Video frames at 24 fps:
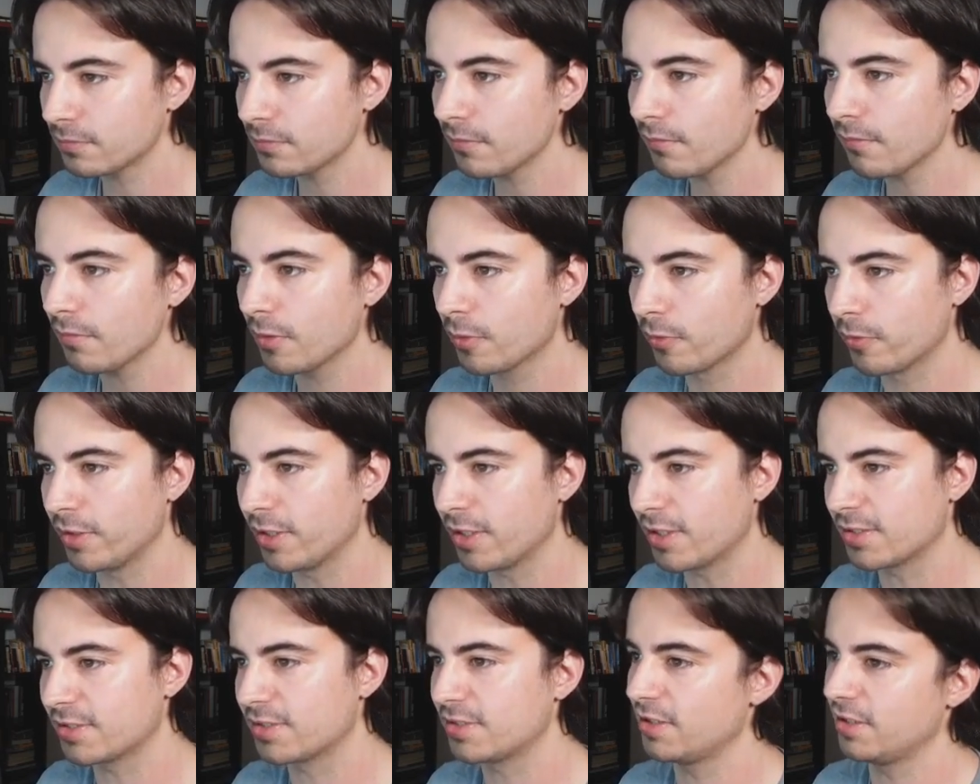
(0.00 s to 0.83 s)
where you
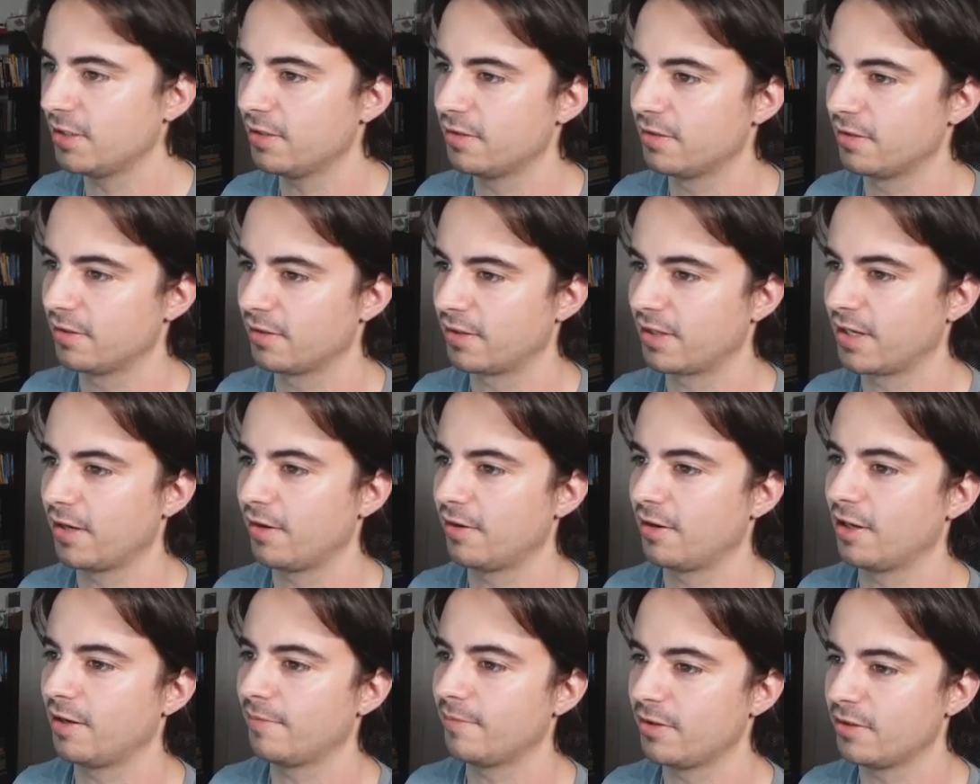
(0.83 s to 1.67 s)
can see the
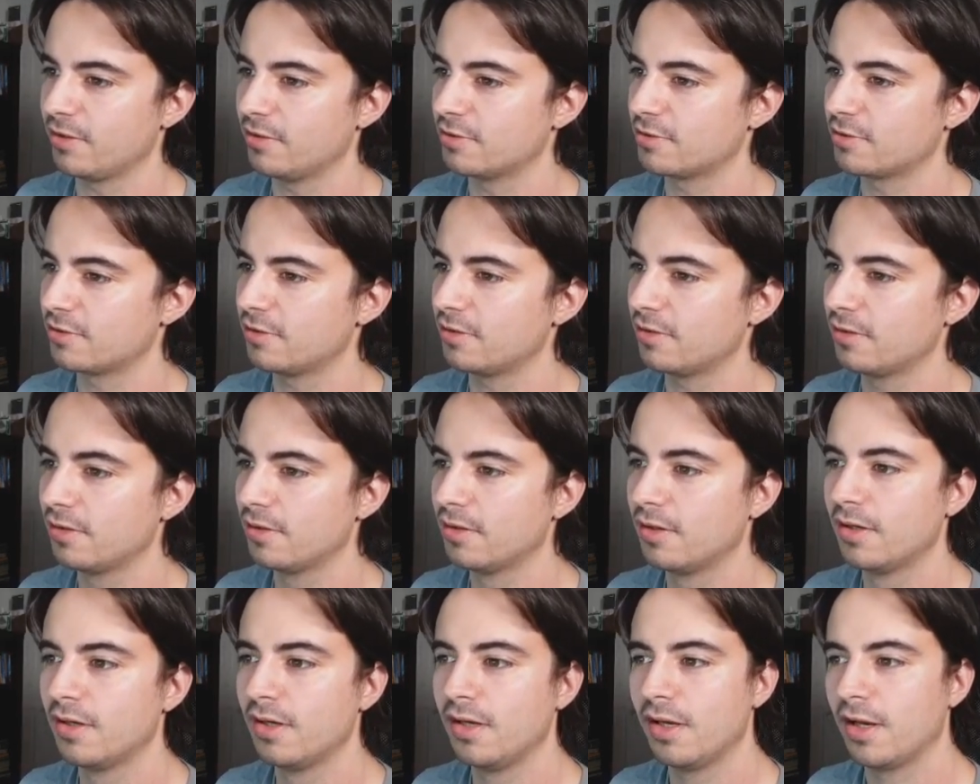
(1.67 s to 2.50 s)
account name, the user,
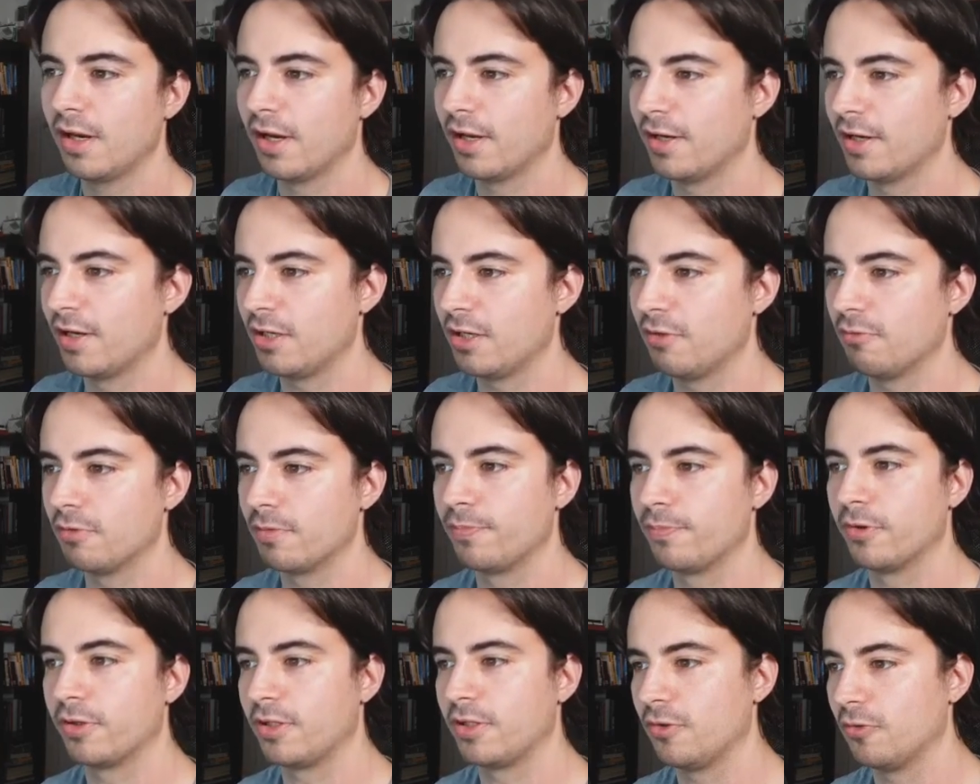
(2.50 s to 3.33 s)
and then you would
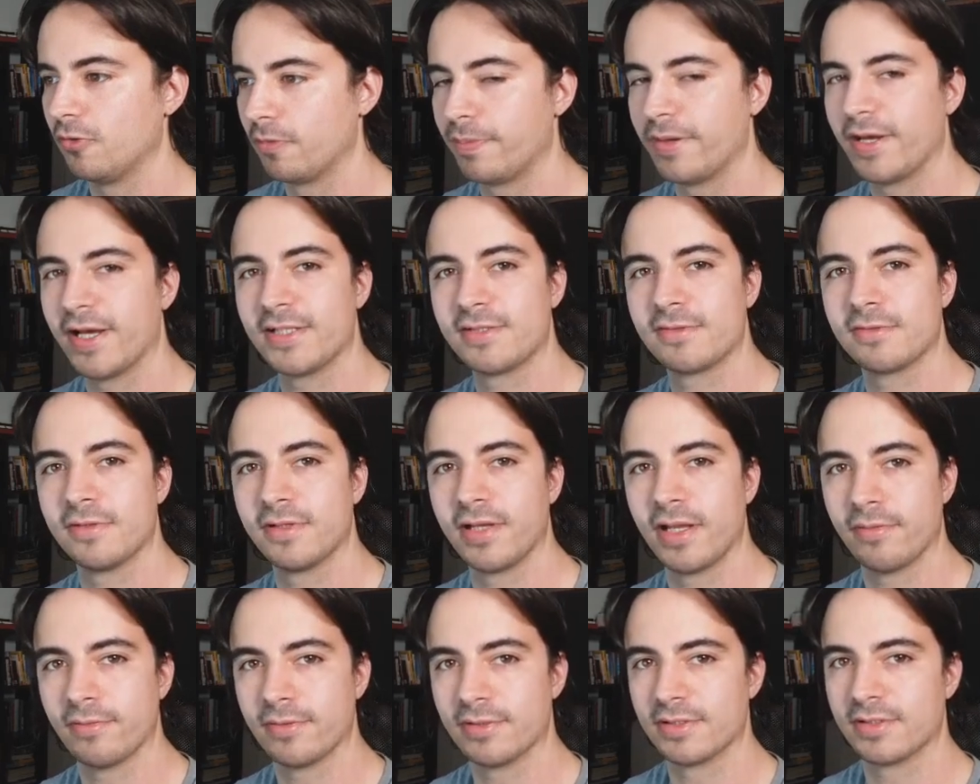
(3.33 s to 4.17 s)
put the old password
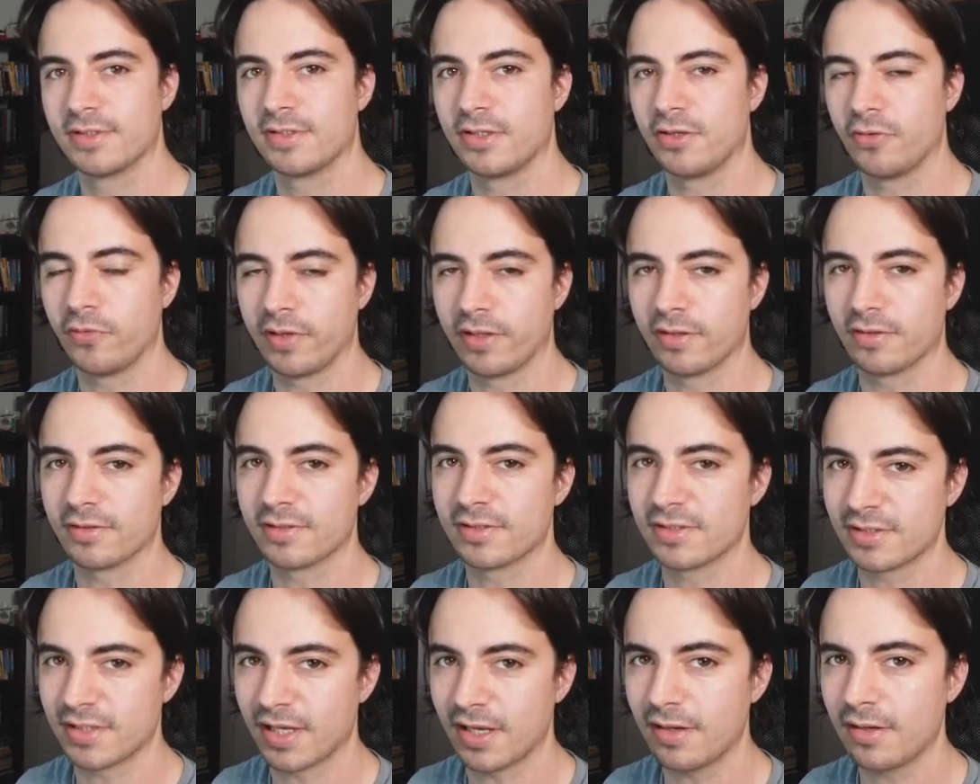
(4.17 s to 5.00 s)
that was you either
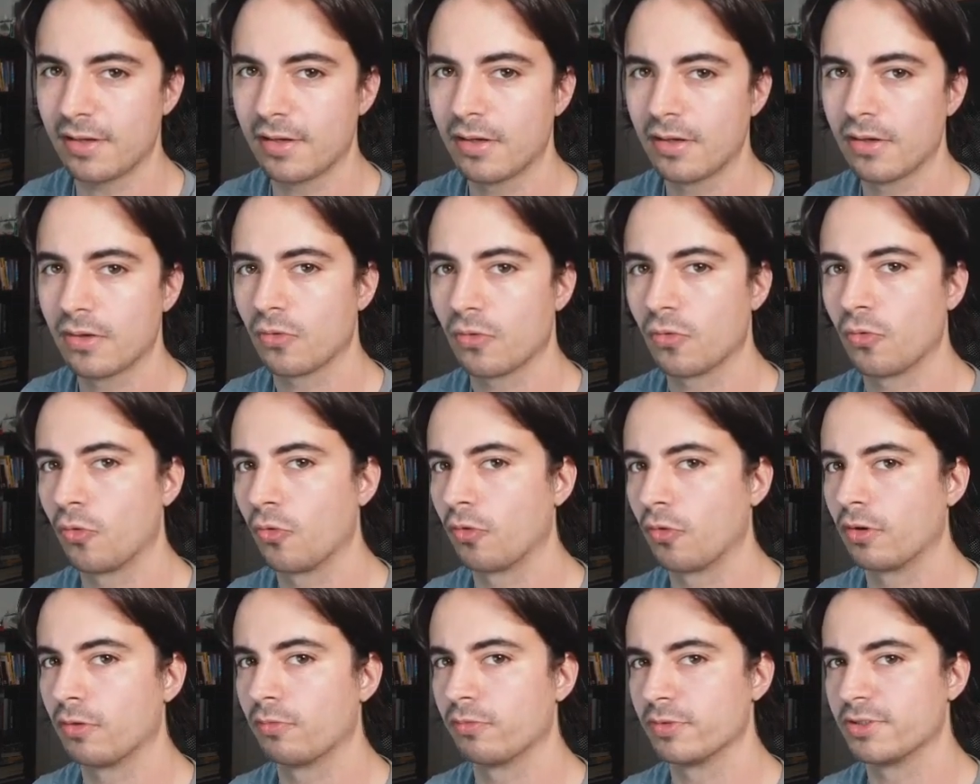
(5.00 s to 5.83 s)
set
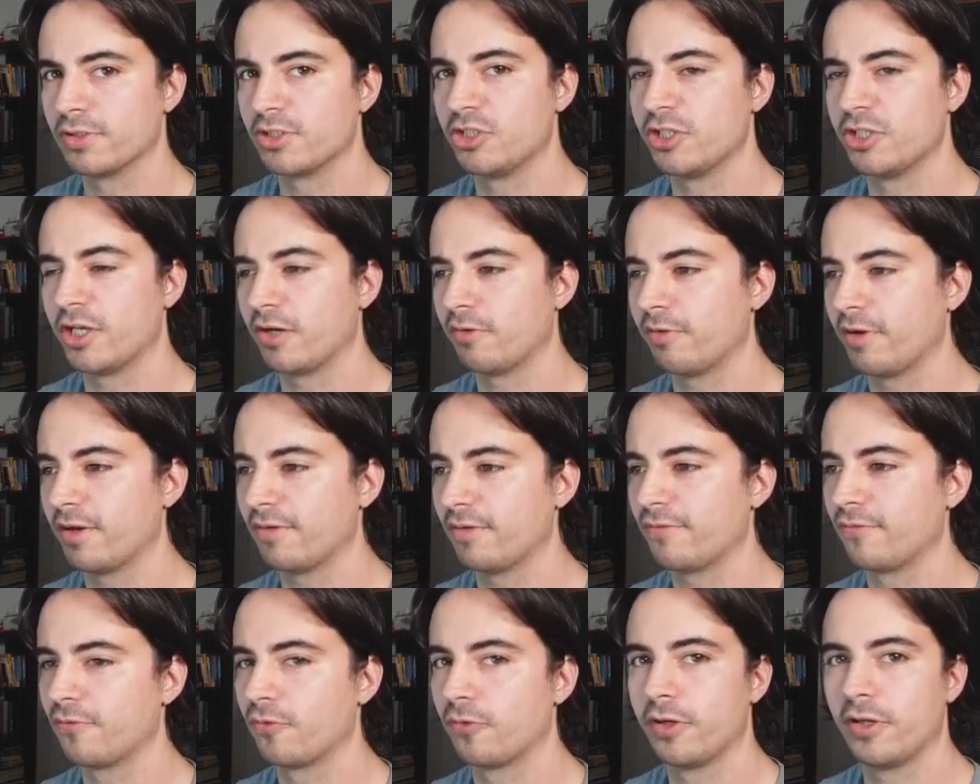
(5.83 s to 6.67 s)
or was generated
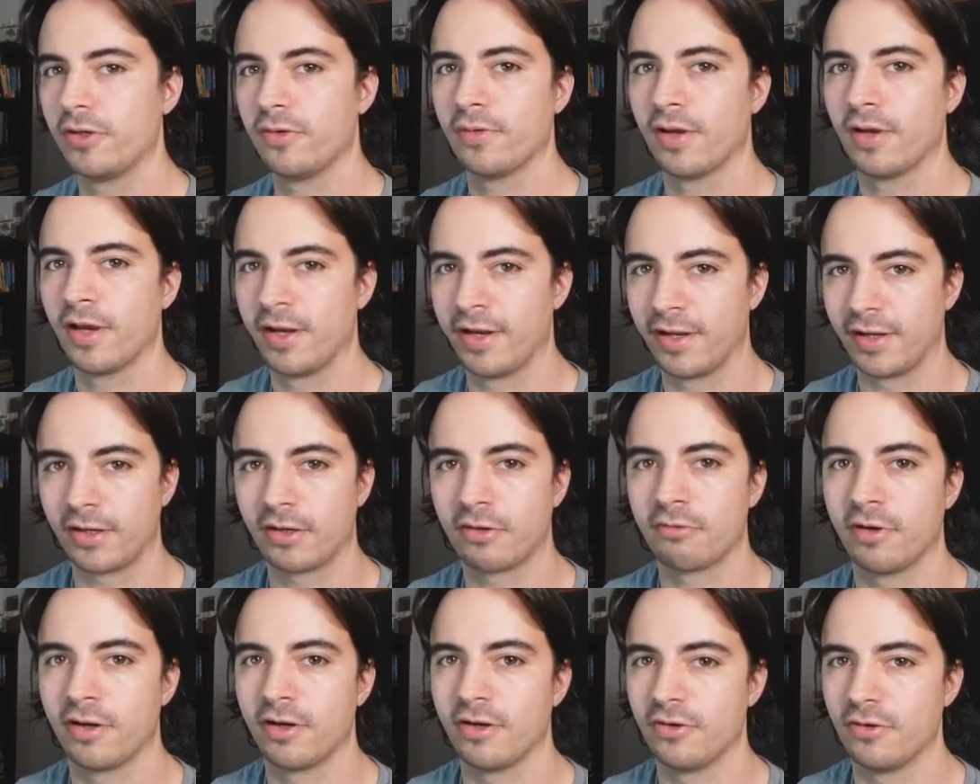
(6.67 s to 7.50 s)
for you, and then
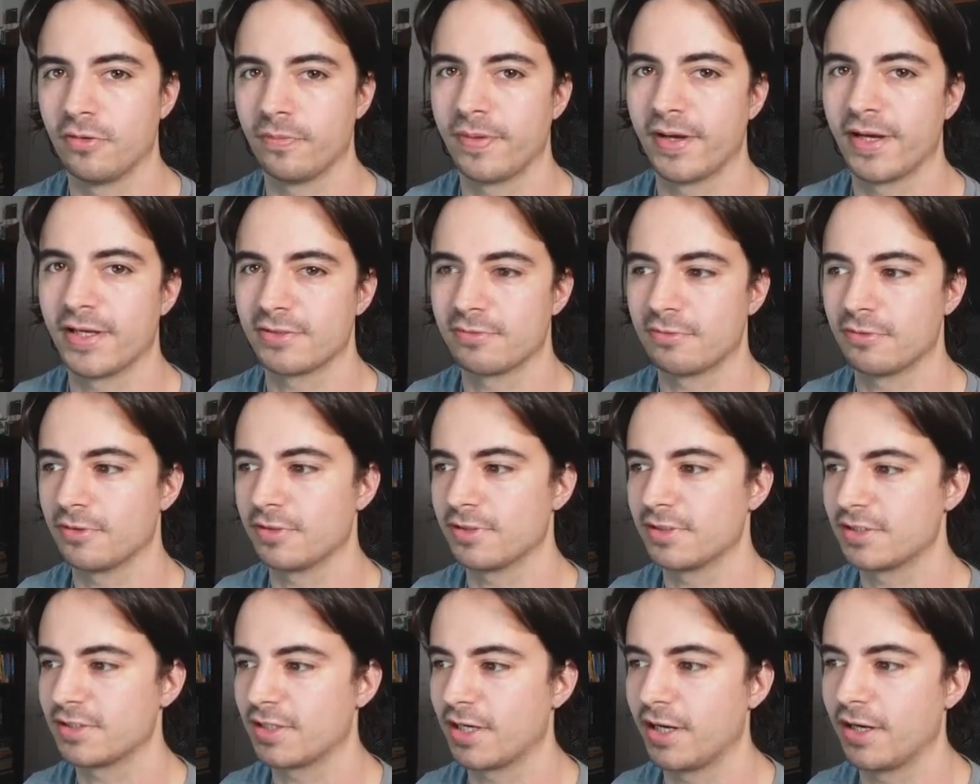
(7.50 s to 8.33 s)
create a new password
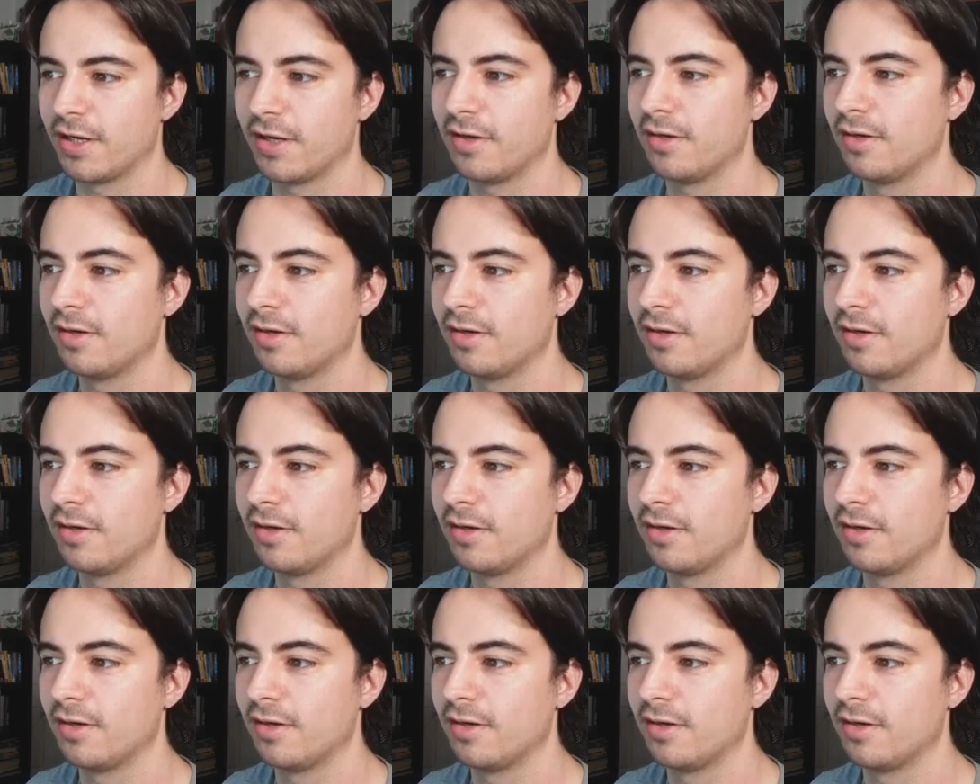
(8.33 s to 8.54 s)
on sign in.